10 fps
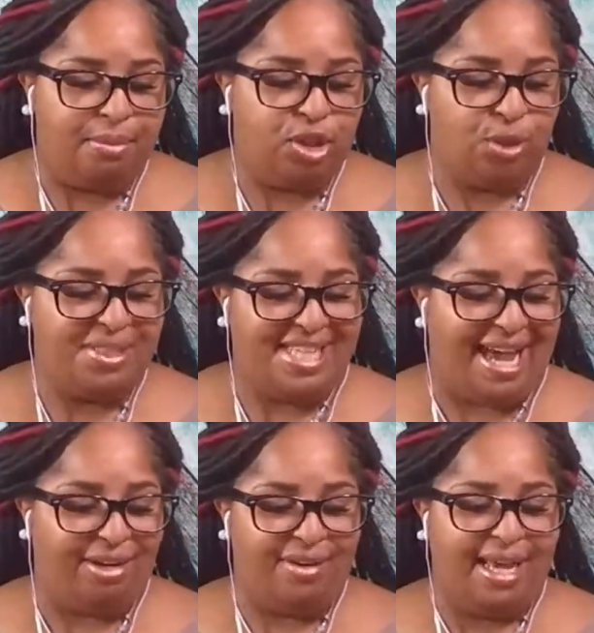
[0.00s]
So
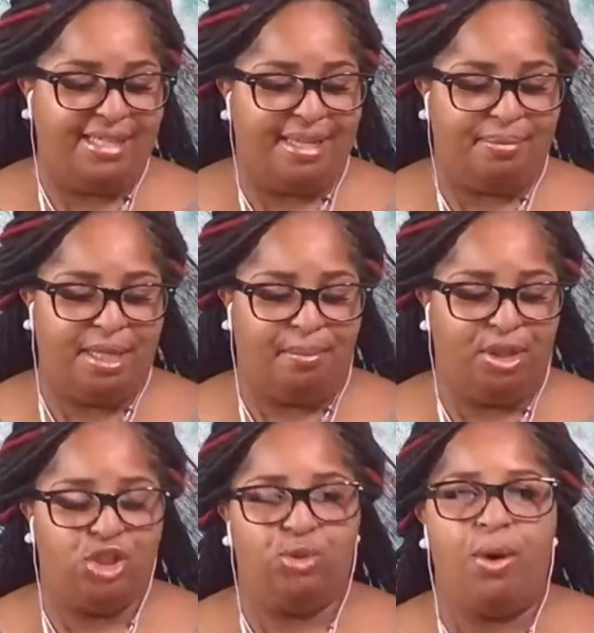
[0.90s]
Saturday,
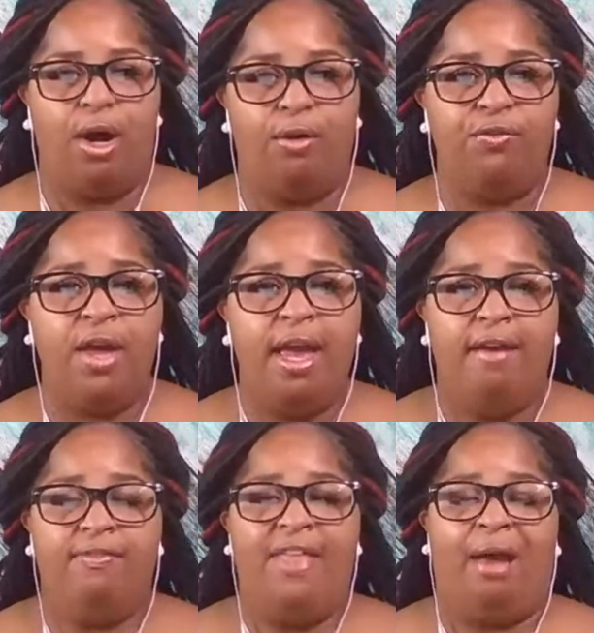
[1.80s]
September the 12th,
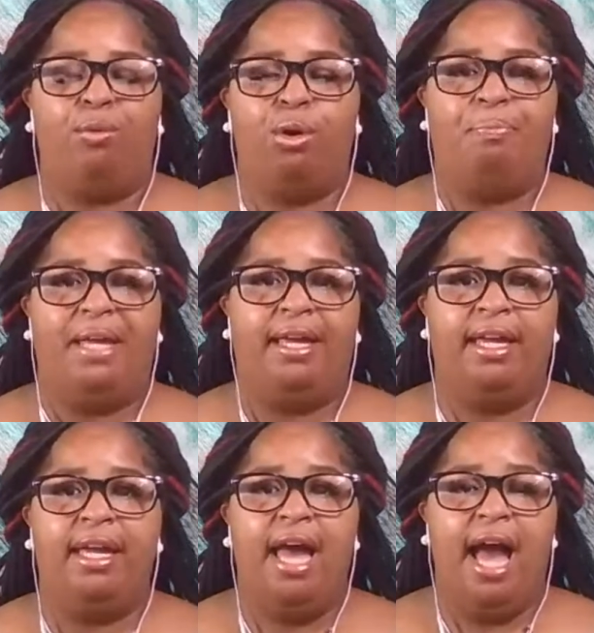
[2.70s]
that will
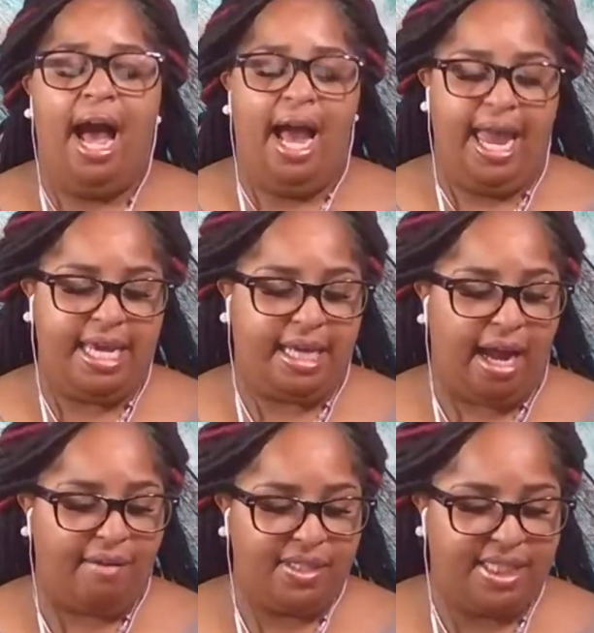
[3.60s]
be a
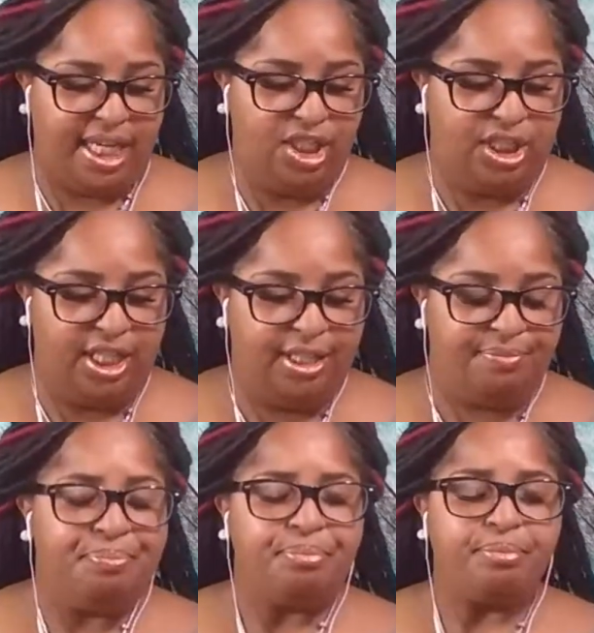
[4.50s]

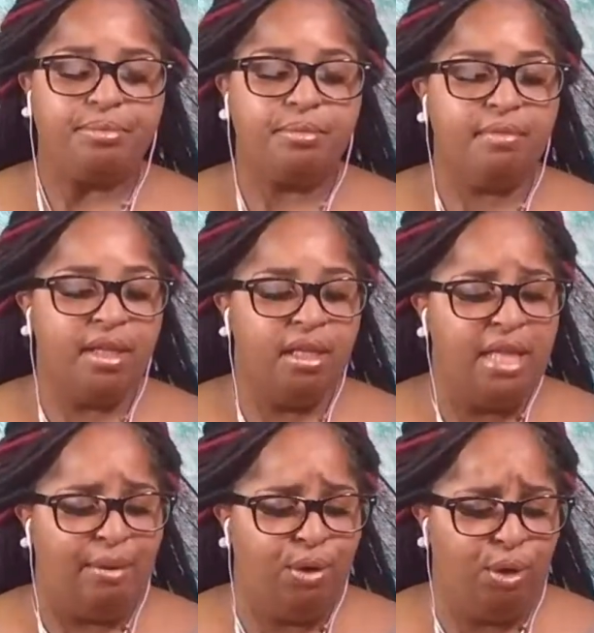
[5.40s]
conversation
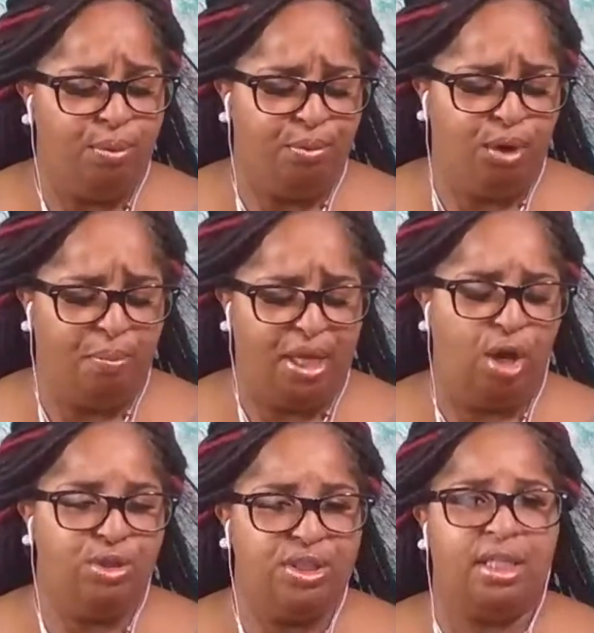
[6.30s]
that we'll be
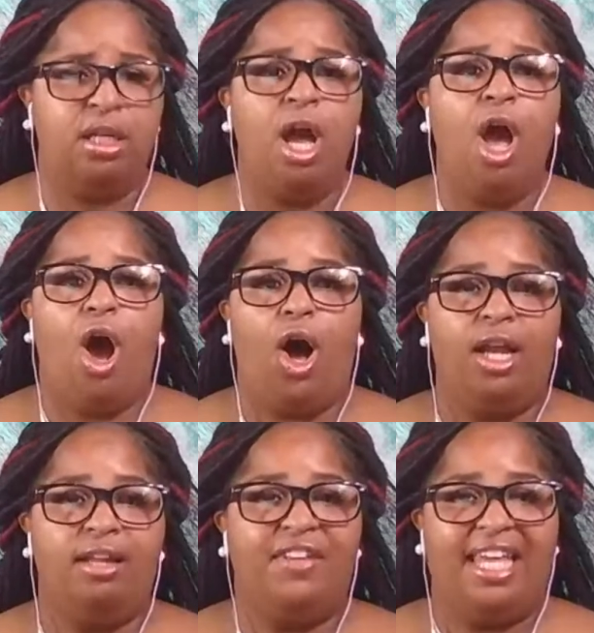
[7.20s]
hosting
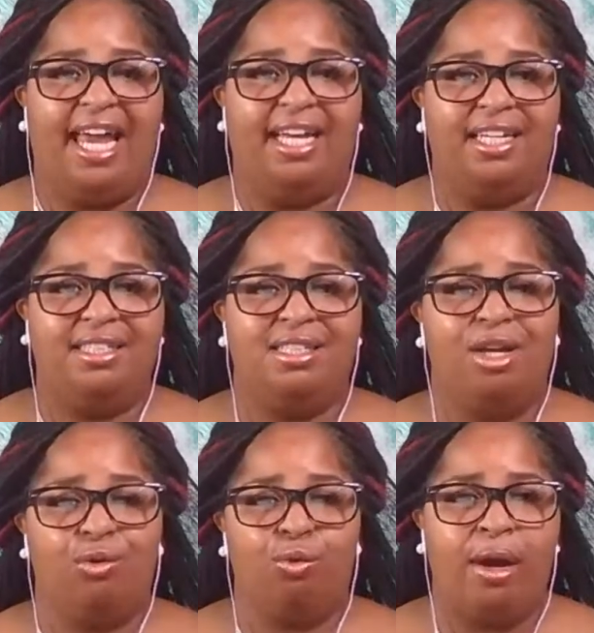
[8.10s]
all of the candidates
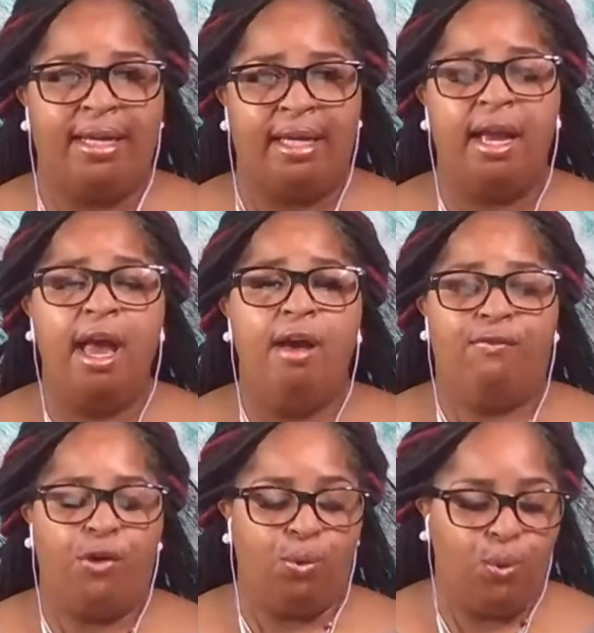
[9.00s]
that are running
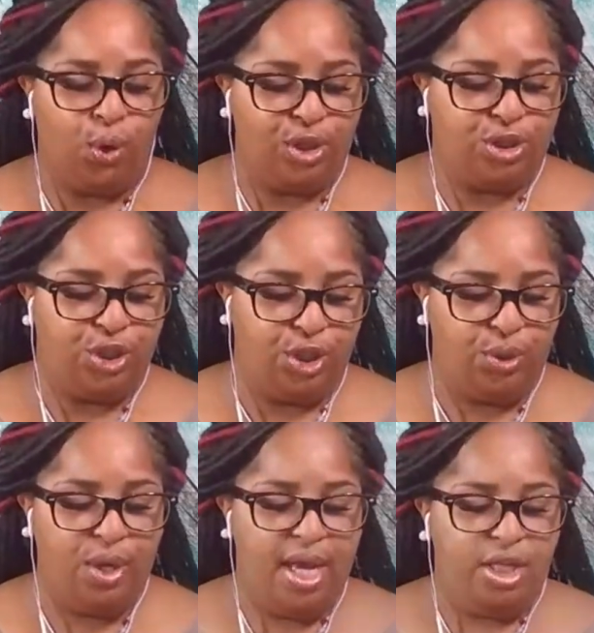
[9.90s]
for Ward
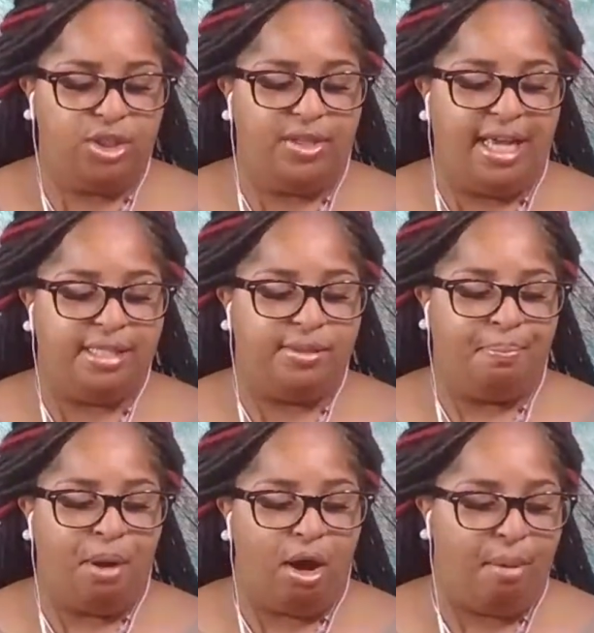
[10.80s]
2. So that's
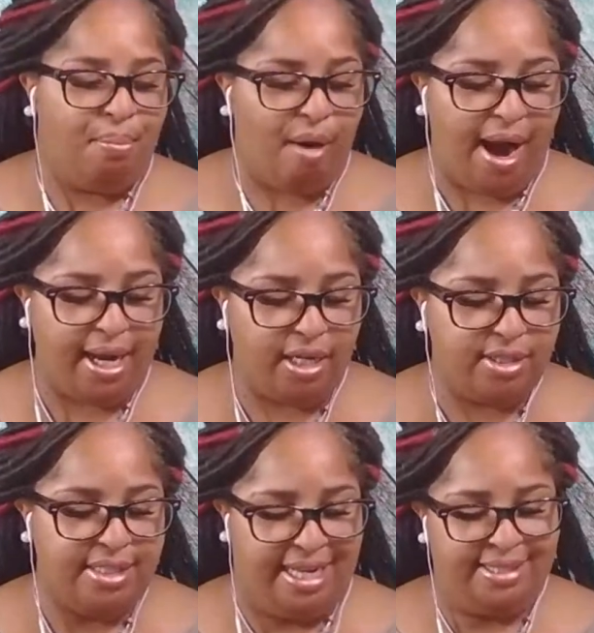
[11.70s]
Paul
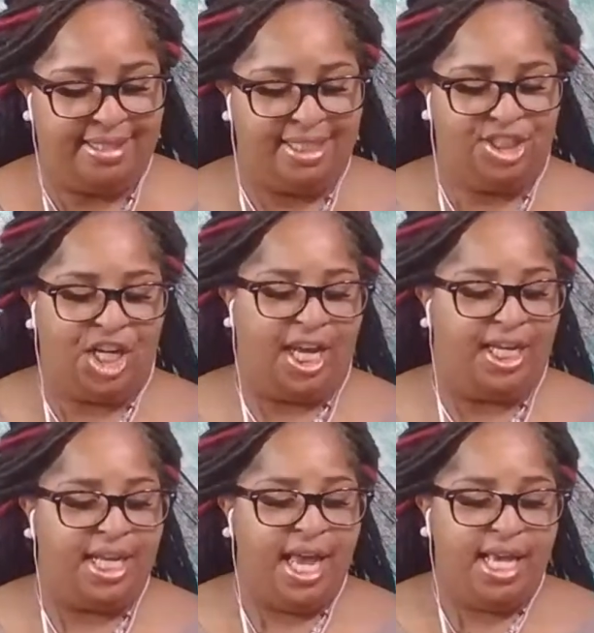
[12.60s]
Byers, that's
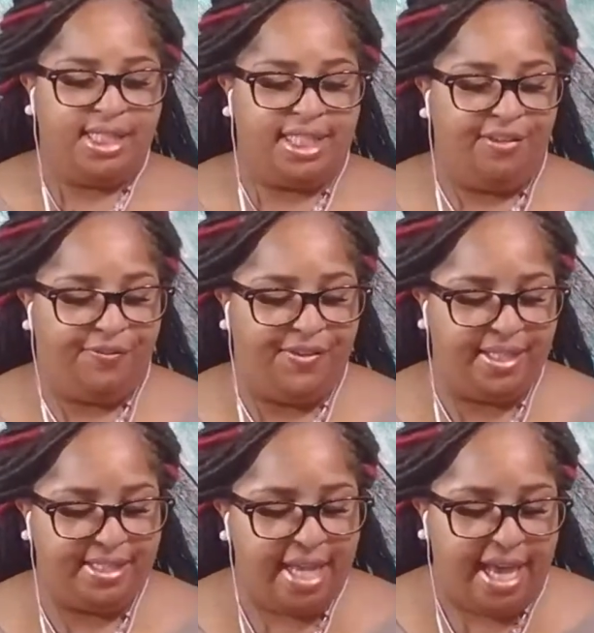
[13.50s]
LaJan
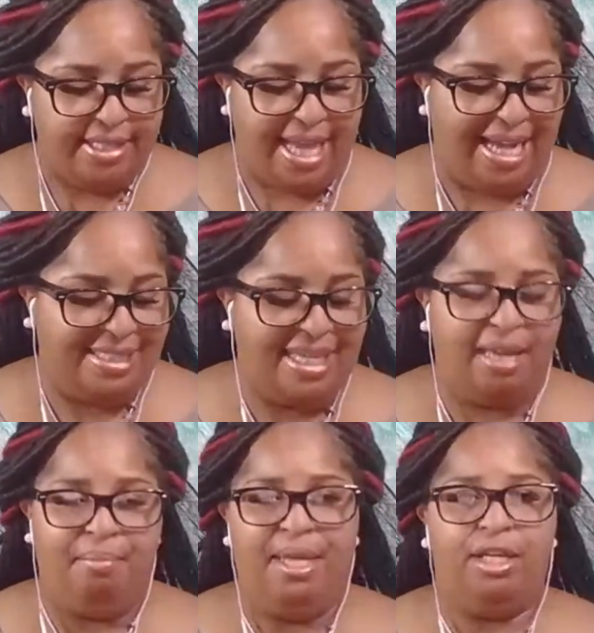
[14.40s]
Cephas,
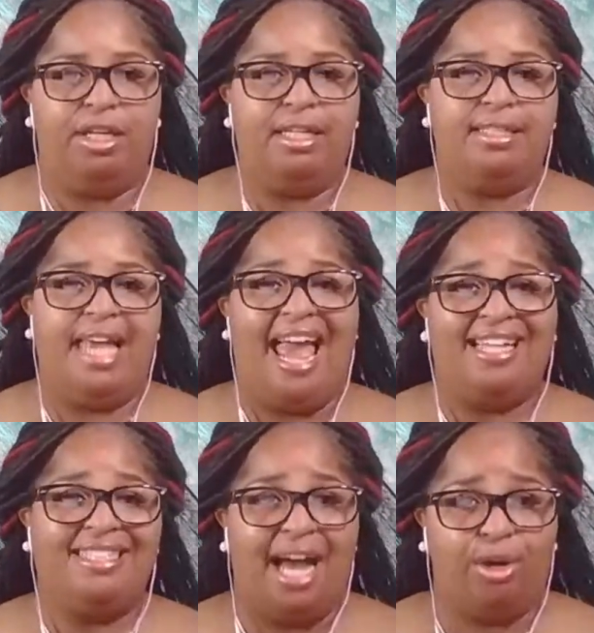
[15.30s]
Tyzan Meekins,
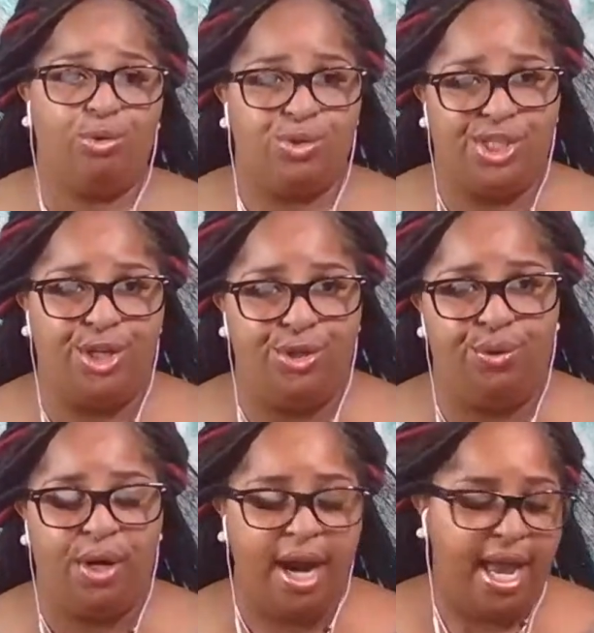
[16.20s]
and Donald
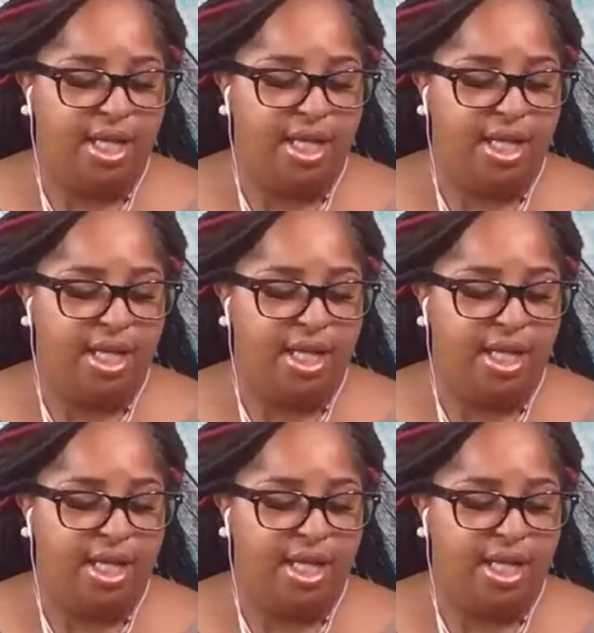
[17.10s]
Sindor.